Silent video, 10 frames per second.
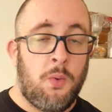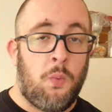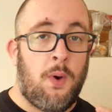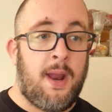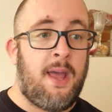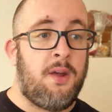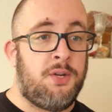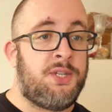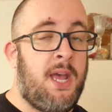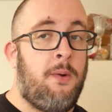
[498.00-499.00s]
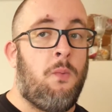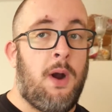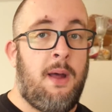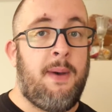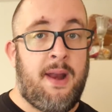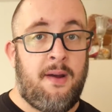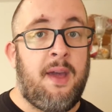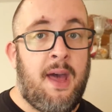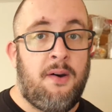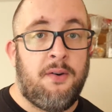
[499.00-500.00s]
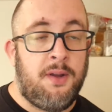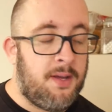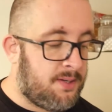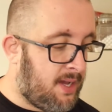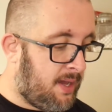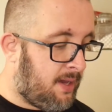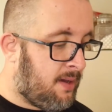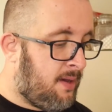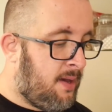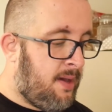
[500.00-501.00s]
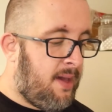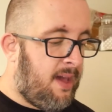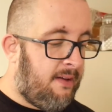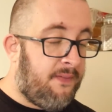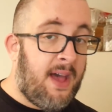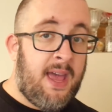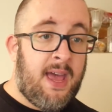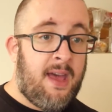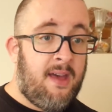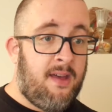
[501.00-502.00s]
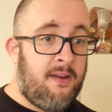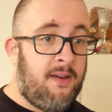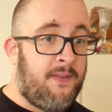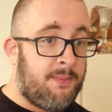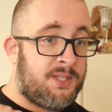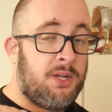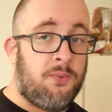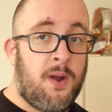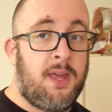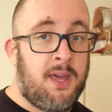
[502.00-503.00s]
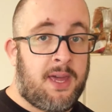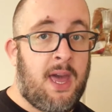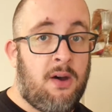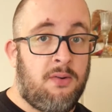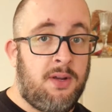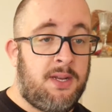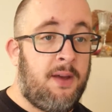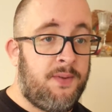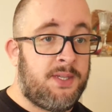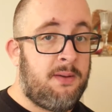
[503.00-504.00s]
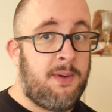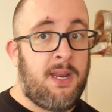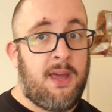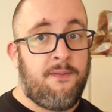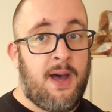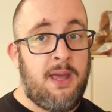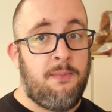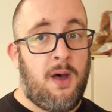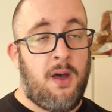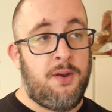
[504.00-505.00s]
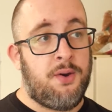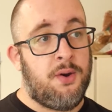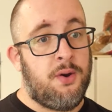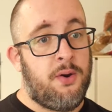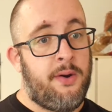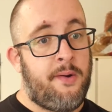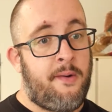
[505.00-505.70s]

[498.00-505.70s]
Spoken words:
when I understand where I'm at on calorie intake. If I'm still running a calorie deficit, meaning if I'm under